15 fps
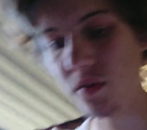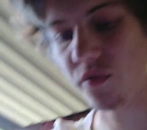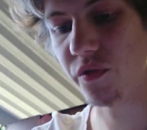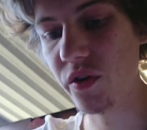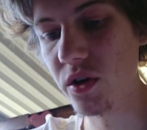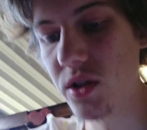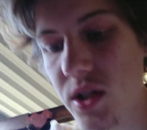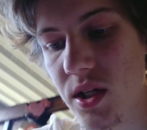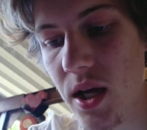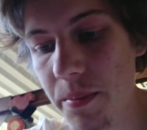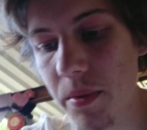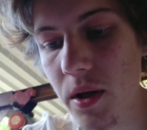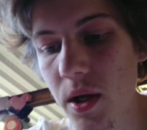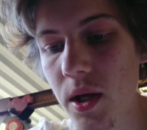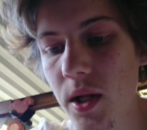third
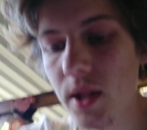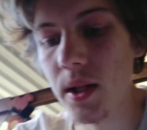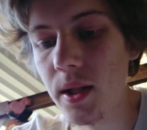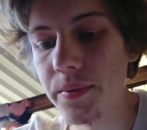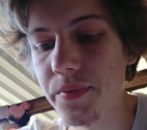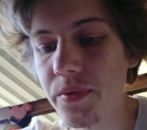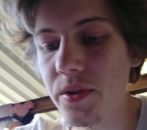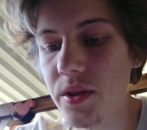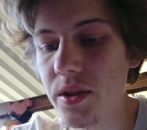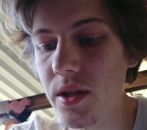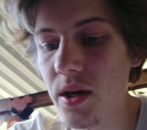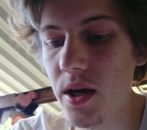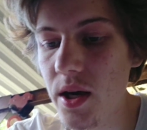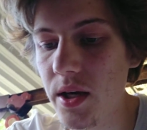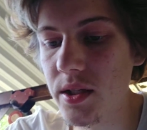step.
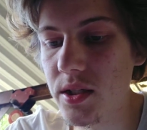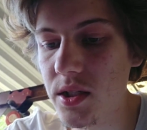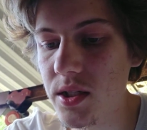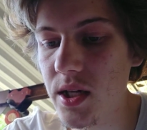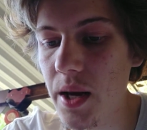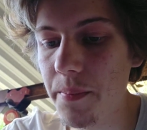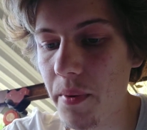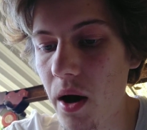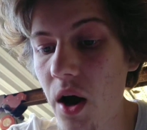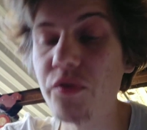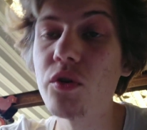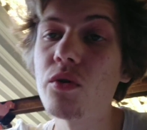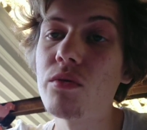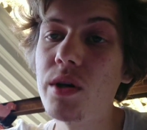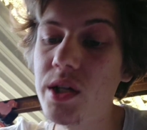The step
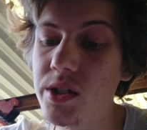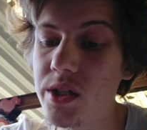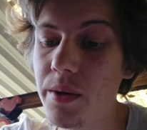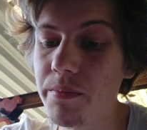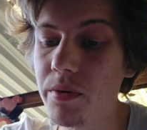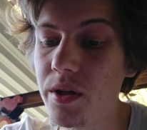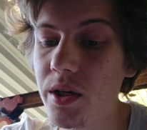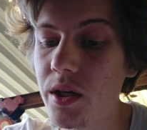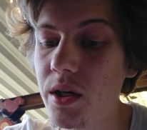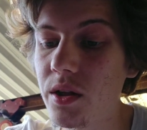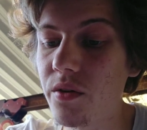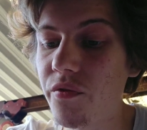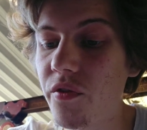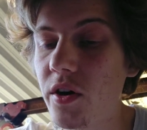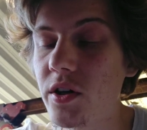after reassembling
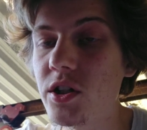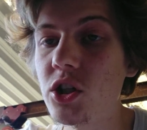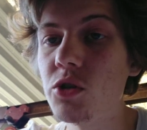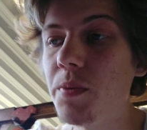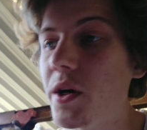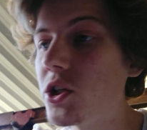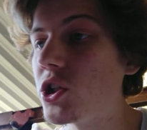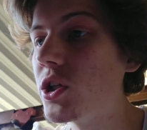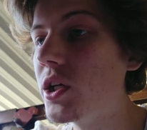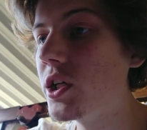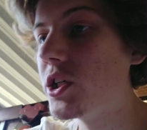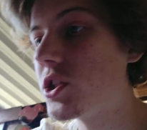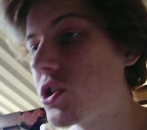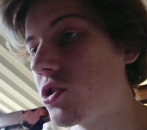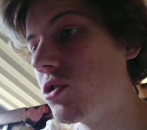the front suspension
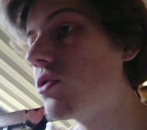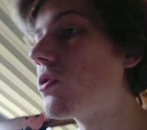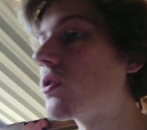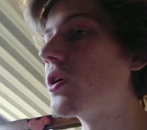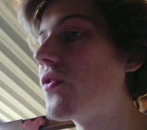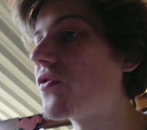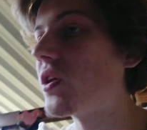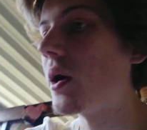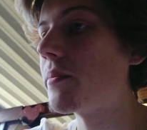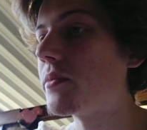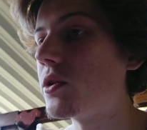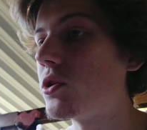is to lift up the